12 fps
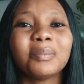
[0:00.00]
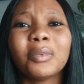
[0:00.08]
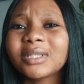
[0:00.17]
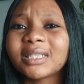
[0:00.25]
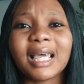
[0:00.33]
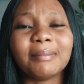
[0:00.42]

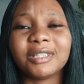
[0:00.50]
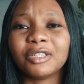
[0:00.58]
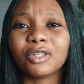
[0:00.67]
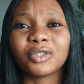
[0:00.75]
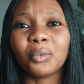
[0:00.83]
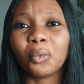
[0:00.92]
Most times it
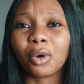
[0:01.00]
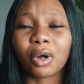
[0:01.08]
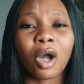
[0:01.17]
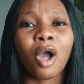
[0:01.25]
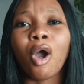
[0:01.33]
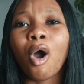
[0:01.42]
doesn't
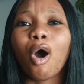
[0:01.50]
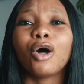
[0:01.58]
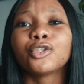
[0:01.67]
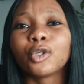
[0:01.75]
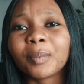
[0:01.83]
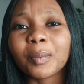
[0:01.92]
work. Also,